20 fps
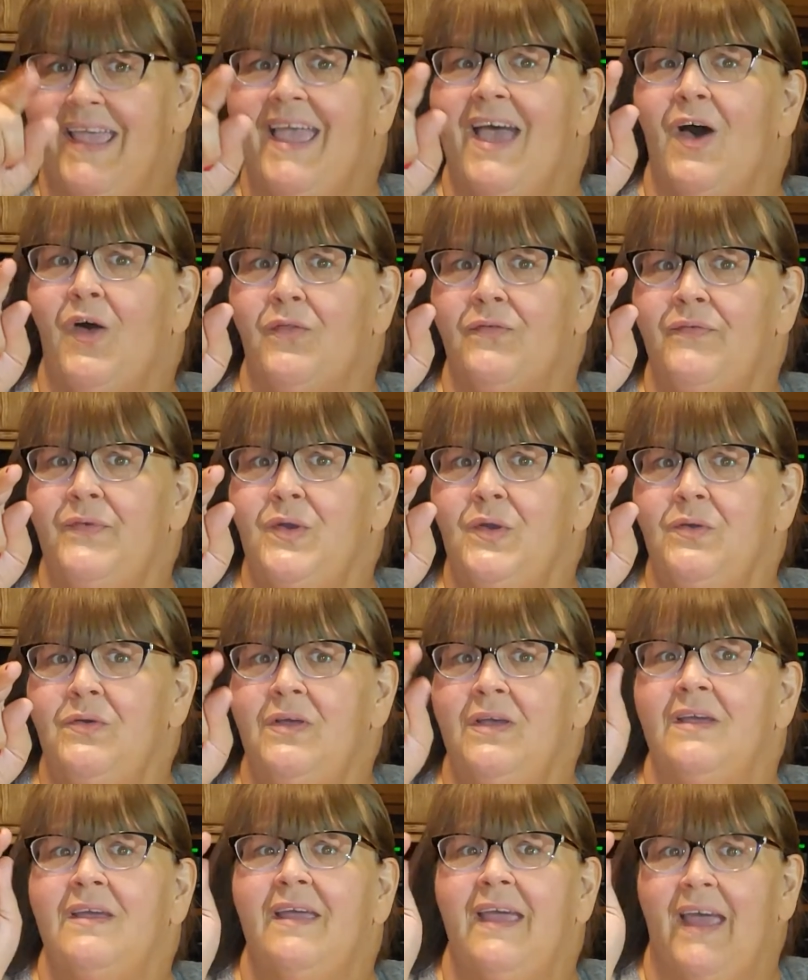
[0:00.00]

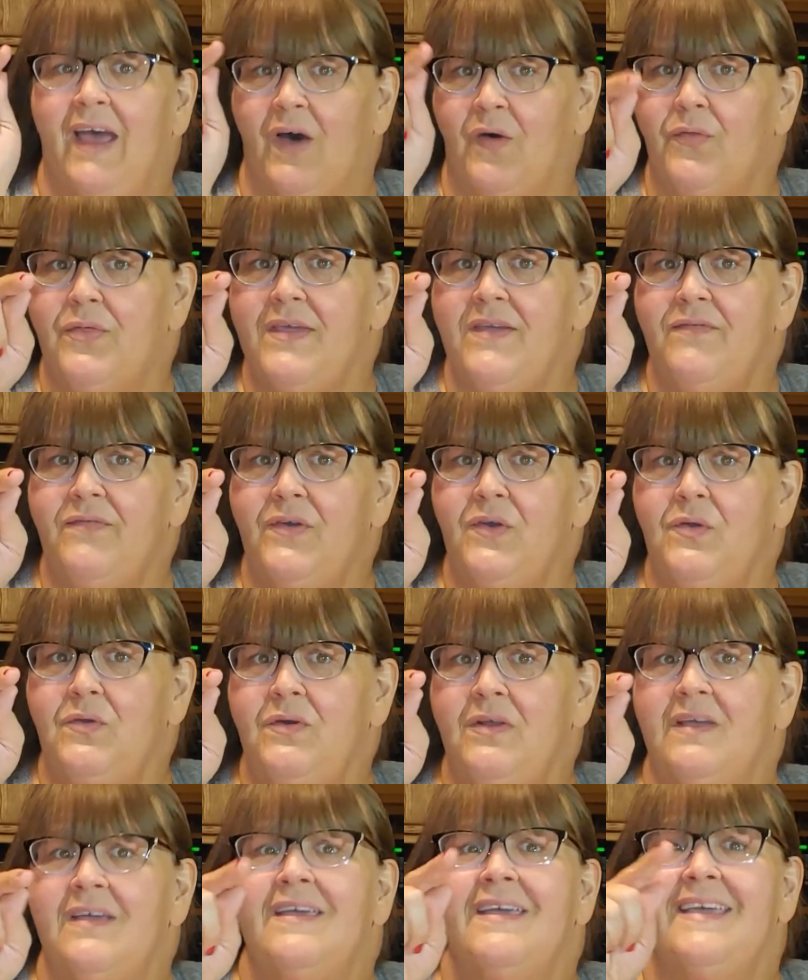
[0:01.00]
Healthy
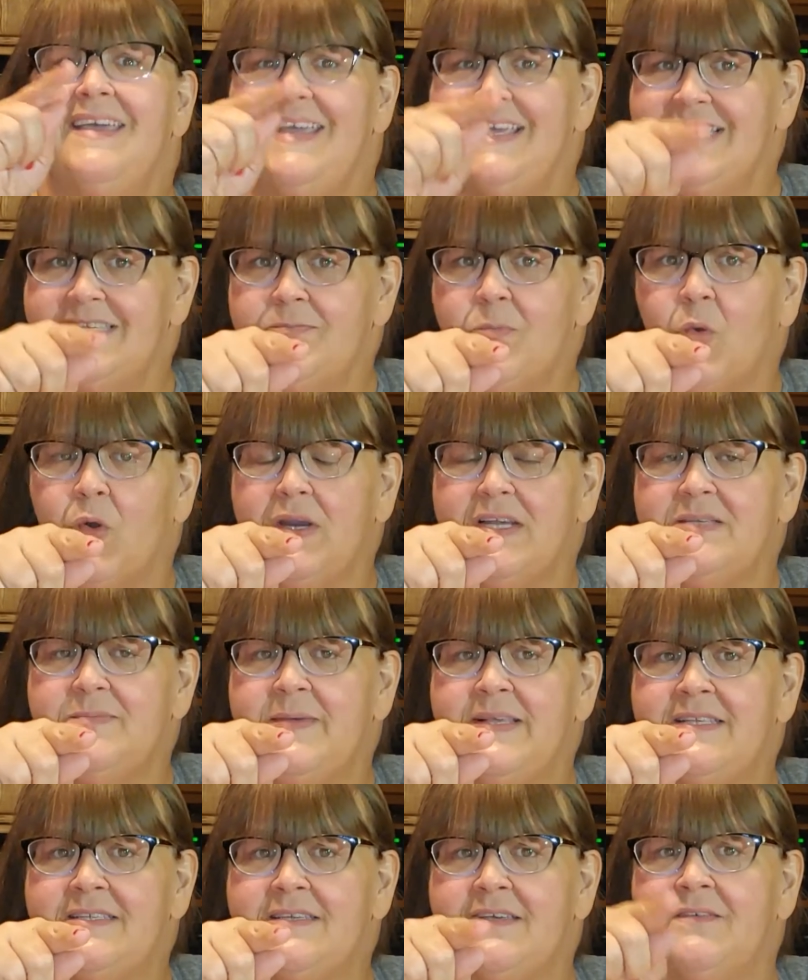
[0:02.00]
food is more
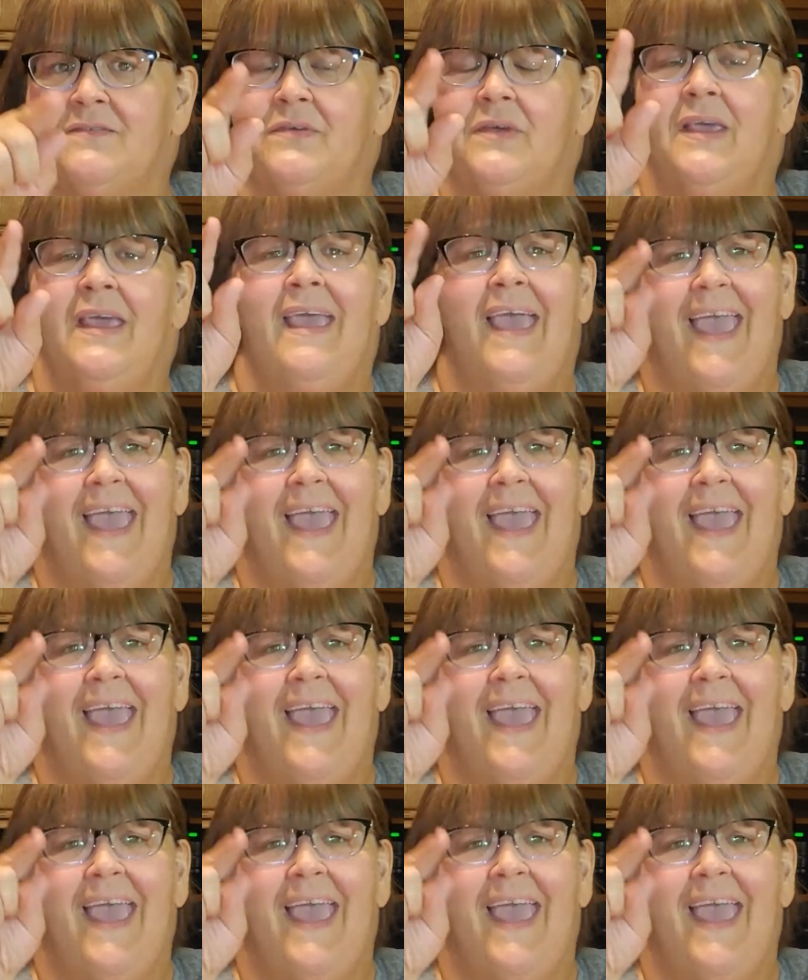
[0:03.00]
expensive.